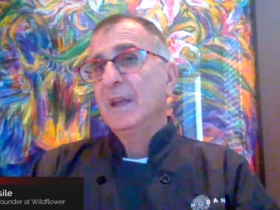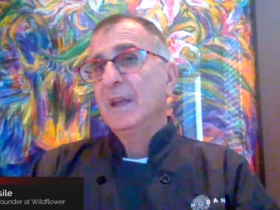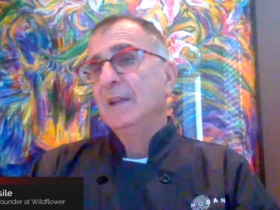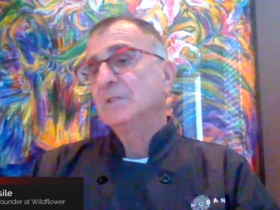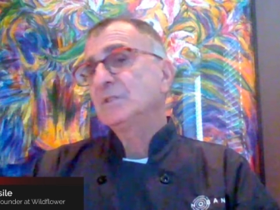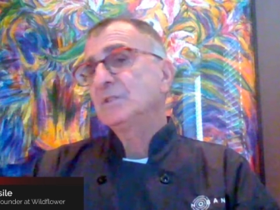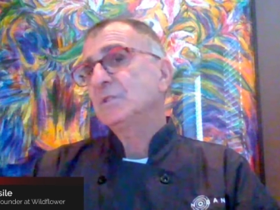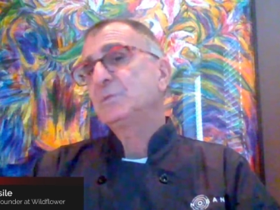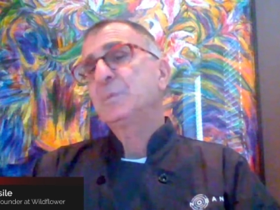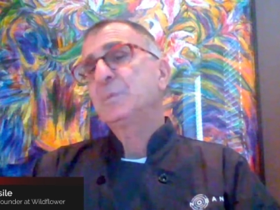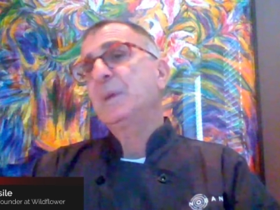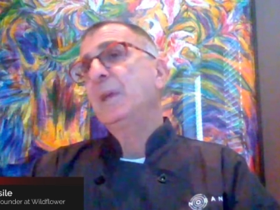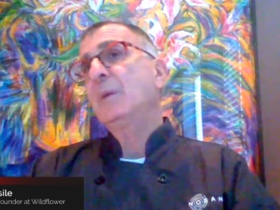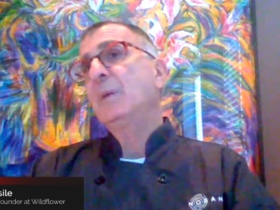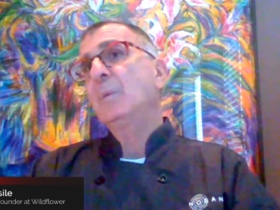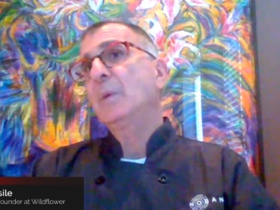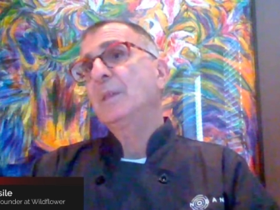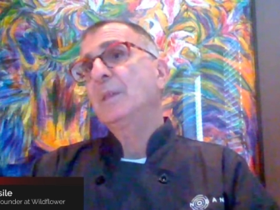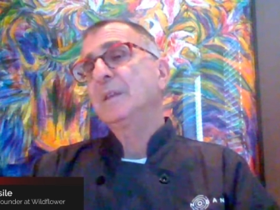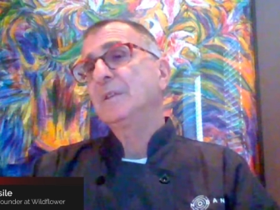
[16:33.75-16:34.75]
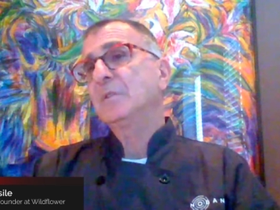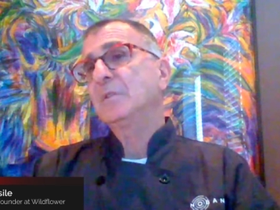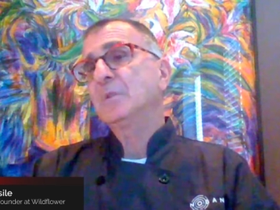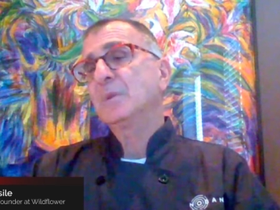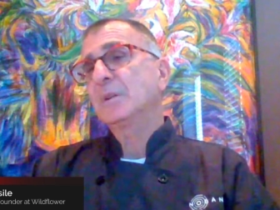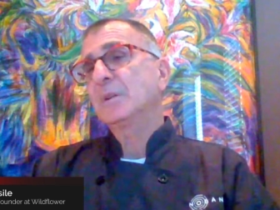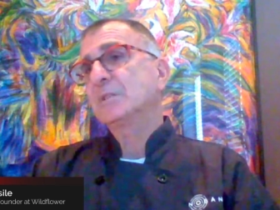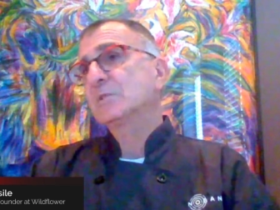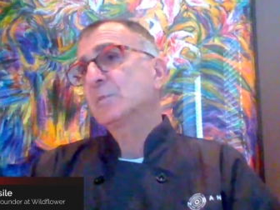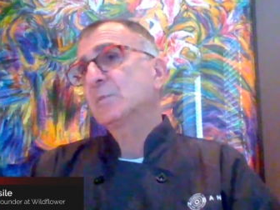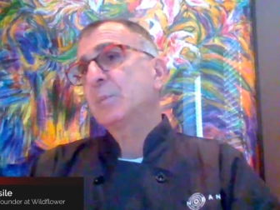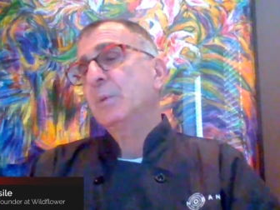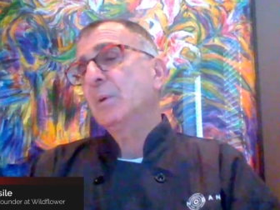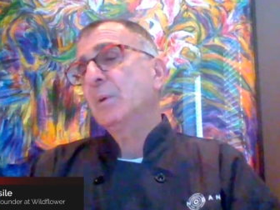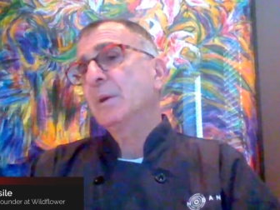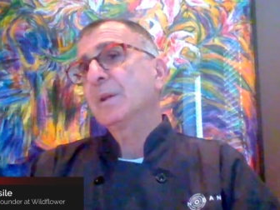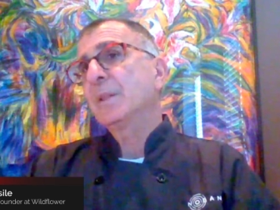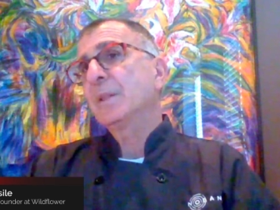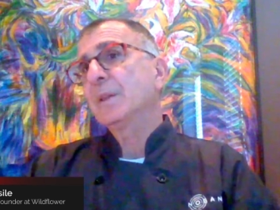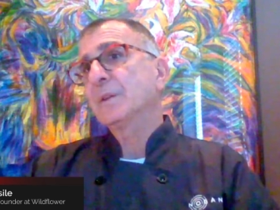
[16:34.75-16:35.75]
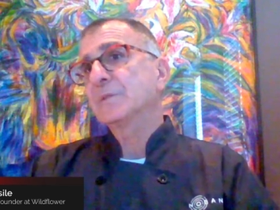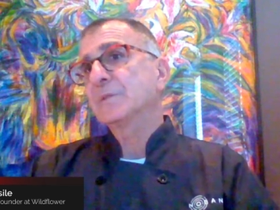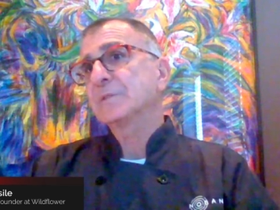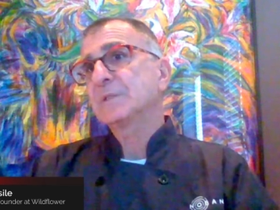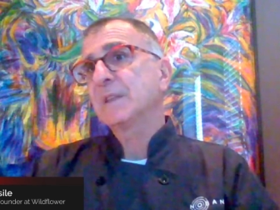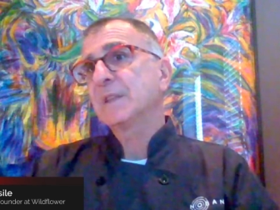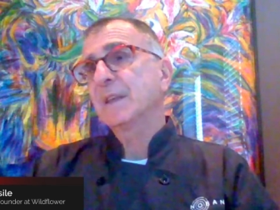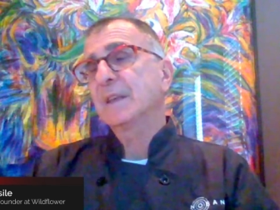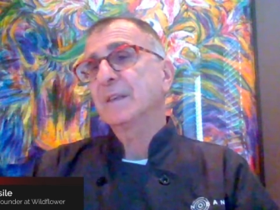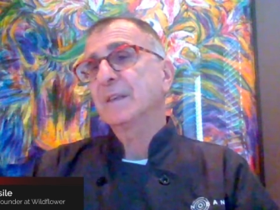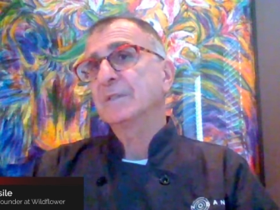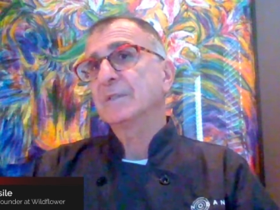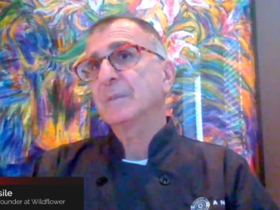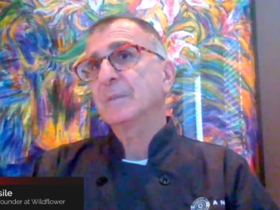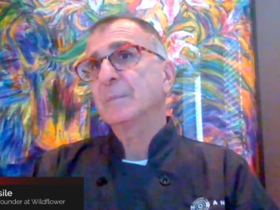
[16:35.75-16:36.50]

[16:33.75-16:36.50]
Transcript: and just being willing to explore those things.